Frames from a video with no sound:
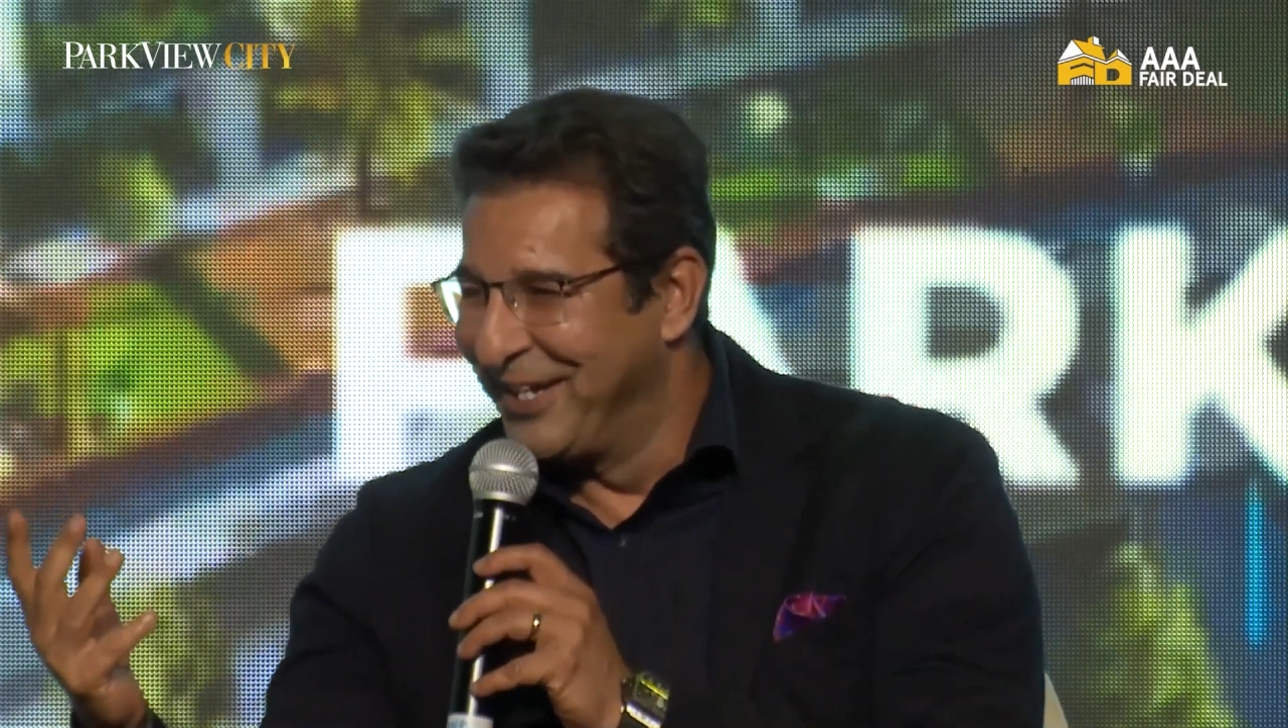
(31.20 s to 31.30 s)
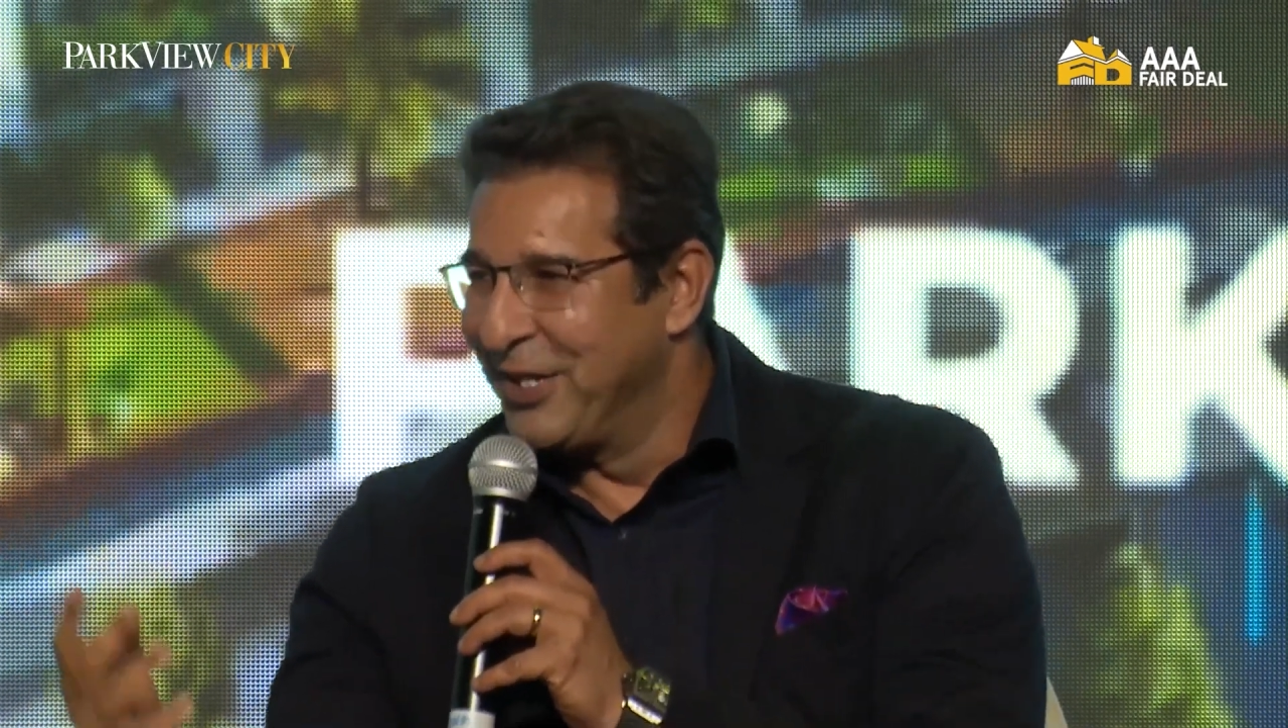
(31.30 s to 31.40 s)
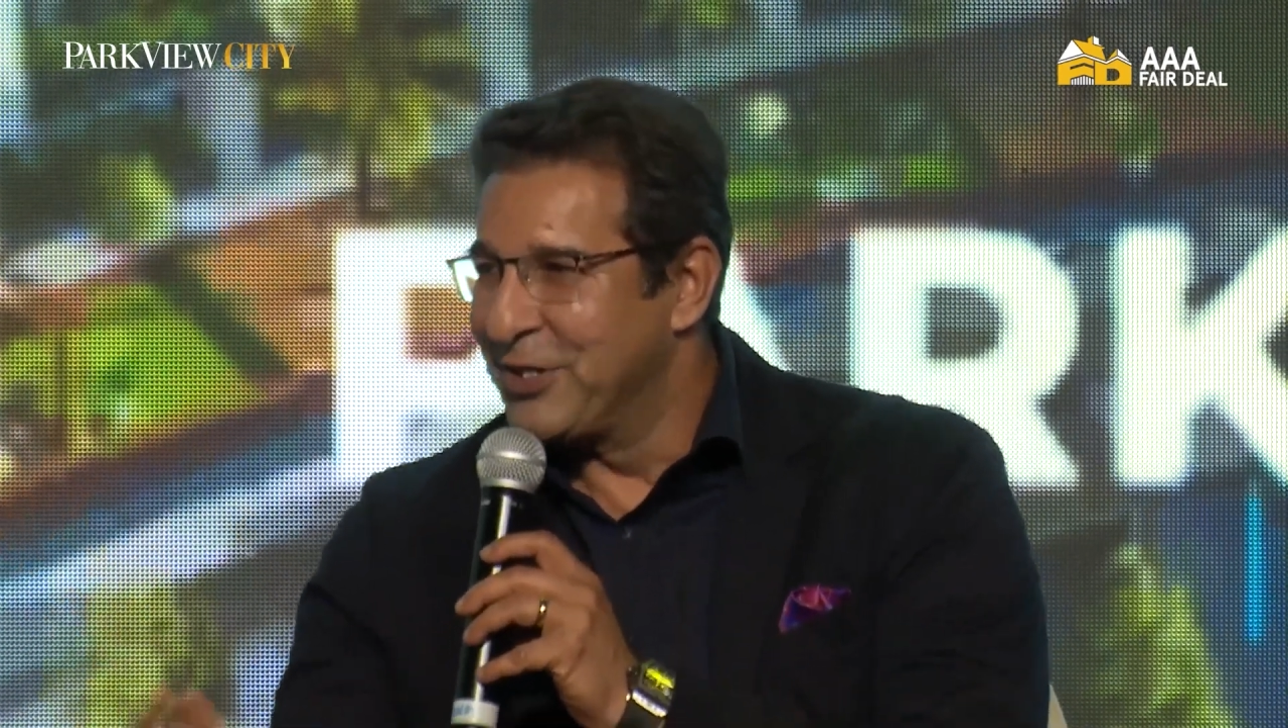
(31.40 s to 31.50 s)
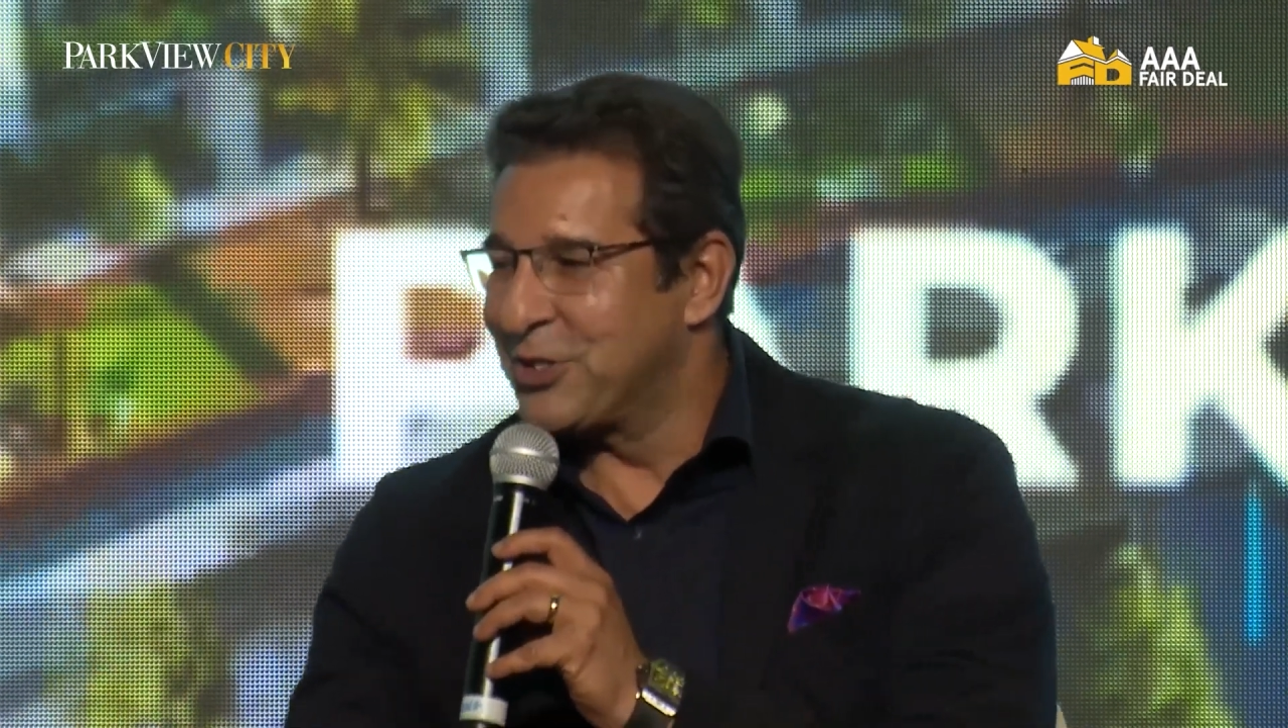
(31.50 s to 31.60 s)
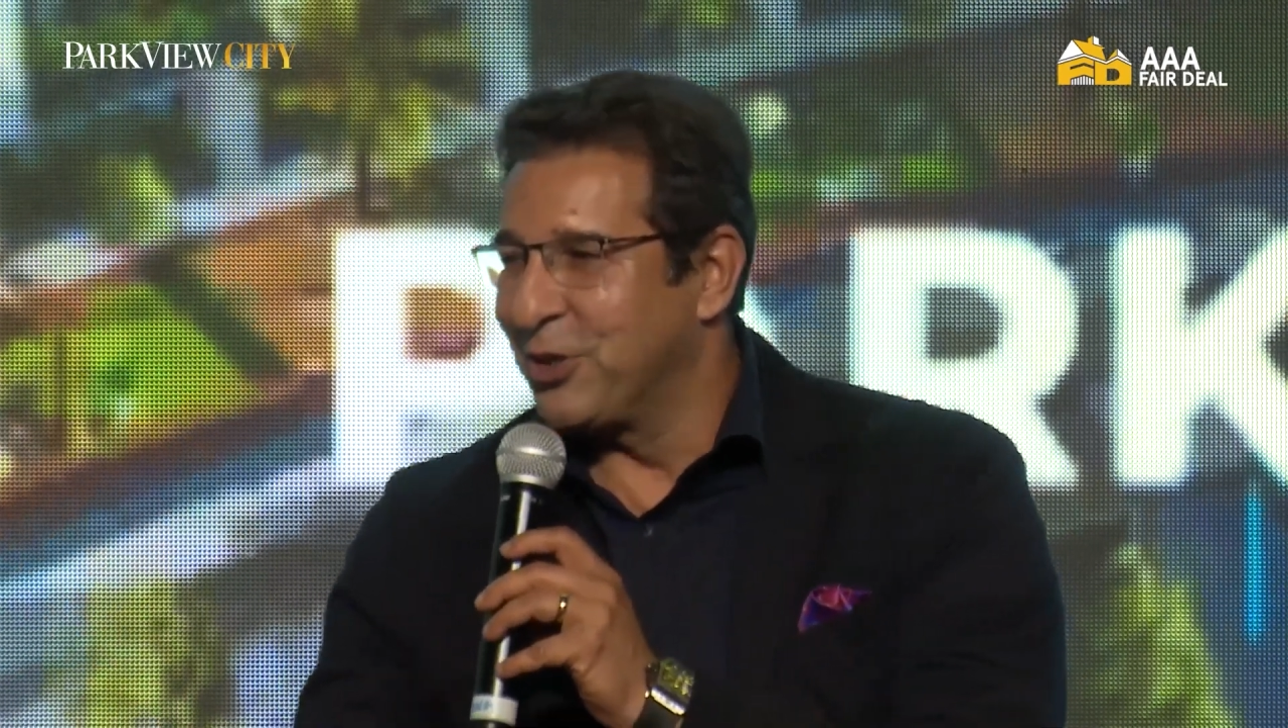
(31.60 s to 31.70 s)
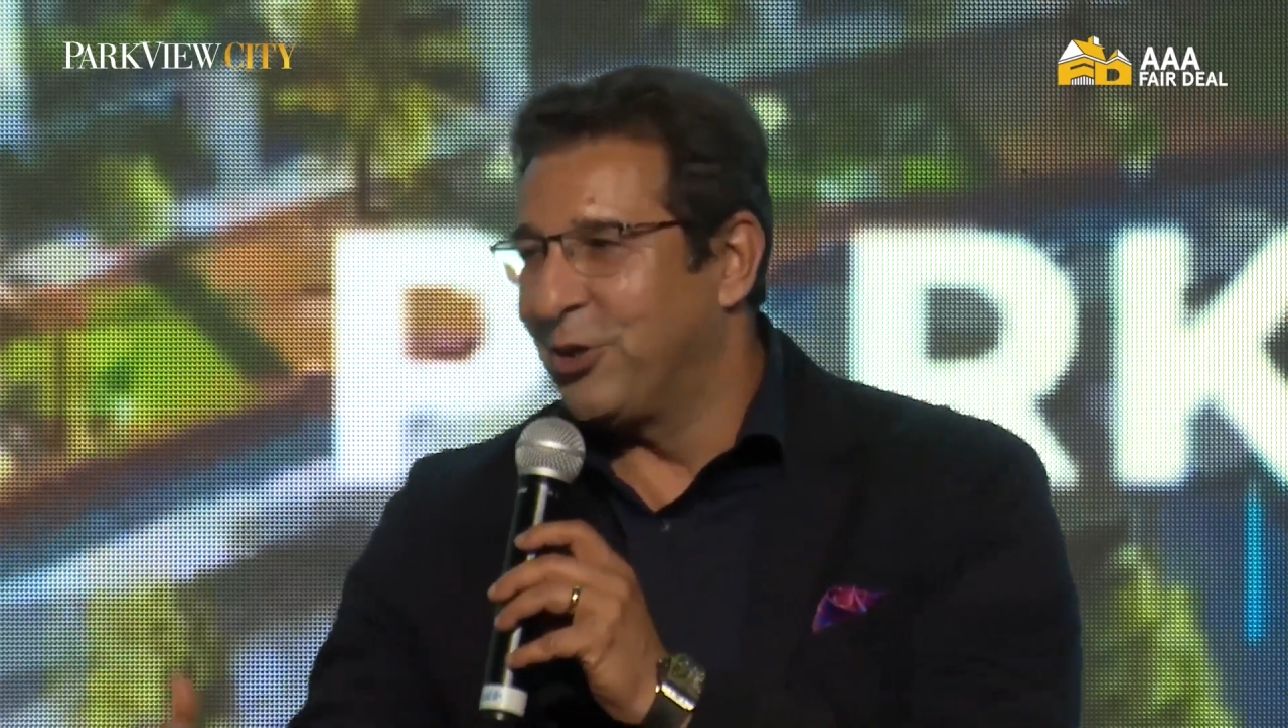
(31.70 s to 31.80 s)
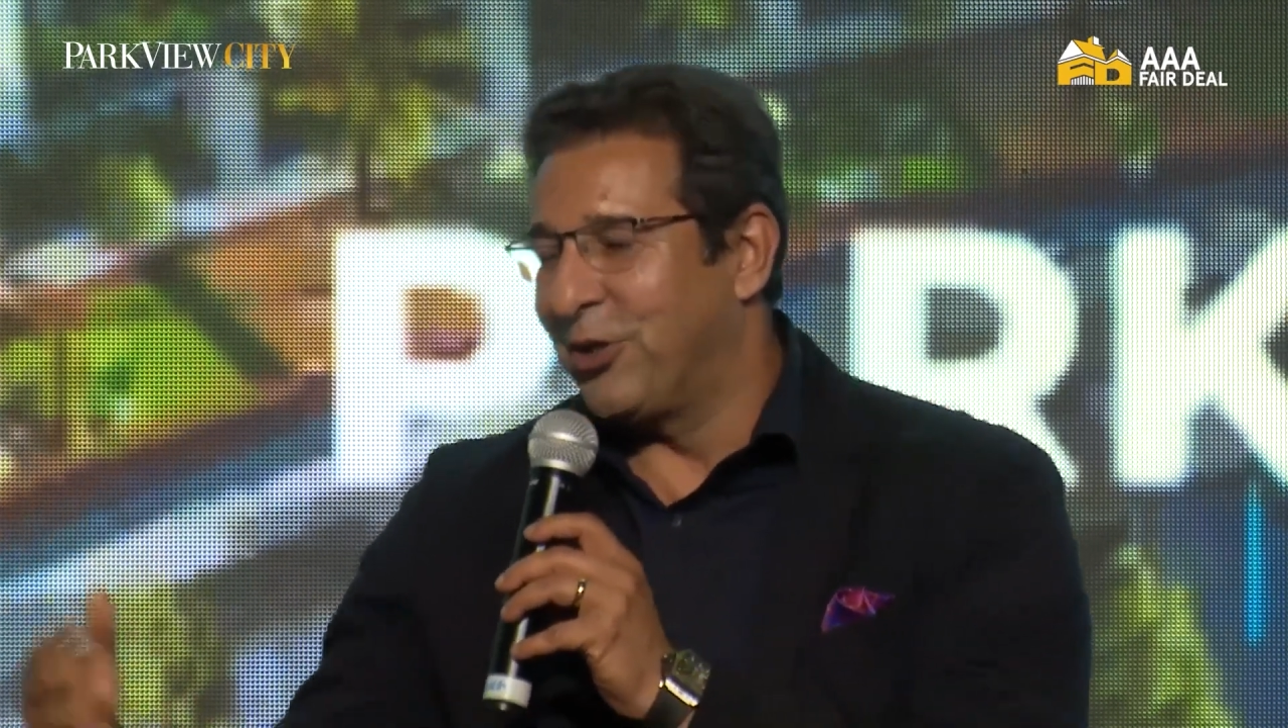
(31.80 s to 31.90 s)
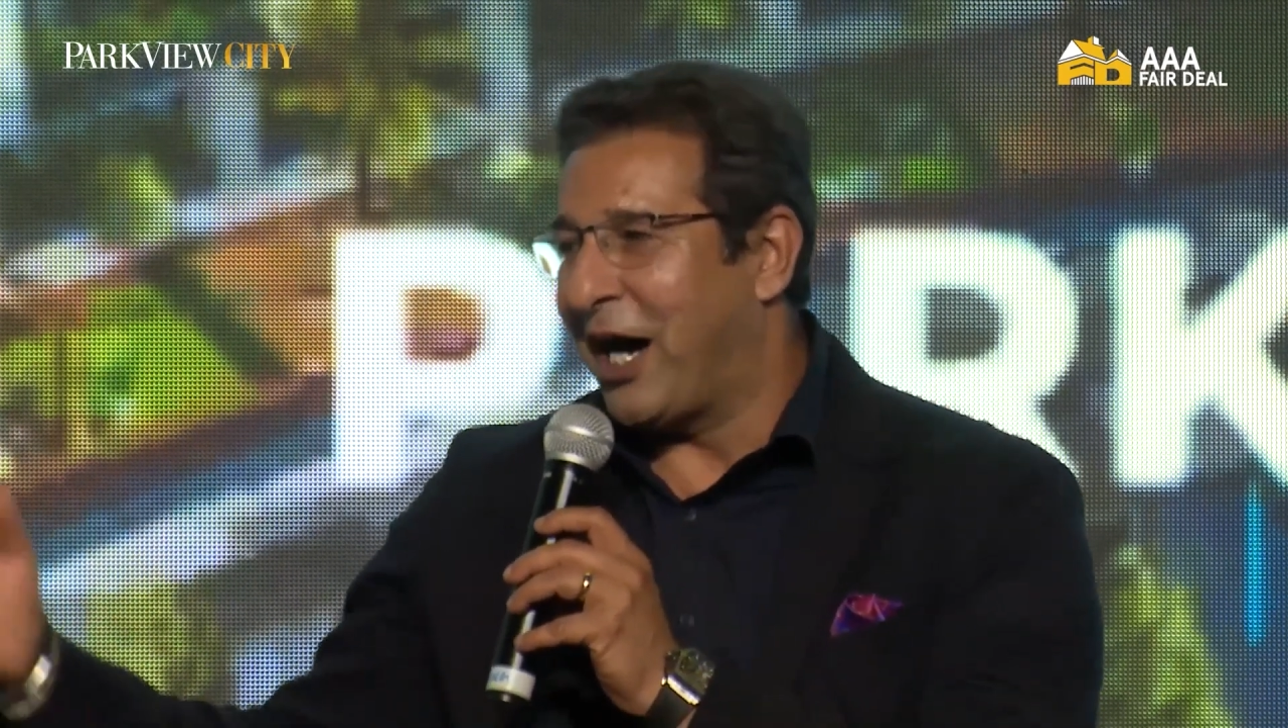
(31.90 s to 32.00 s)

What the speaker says: So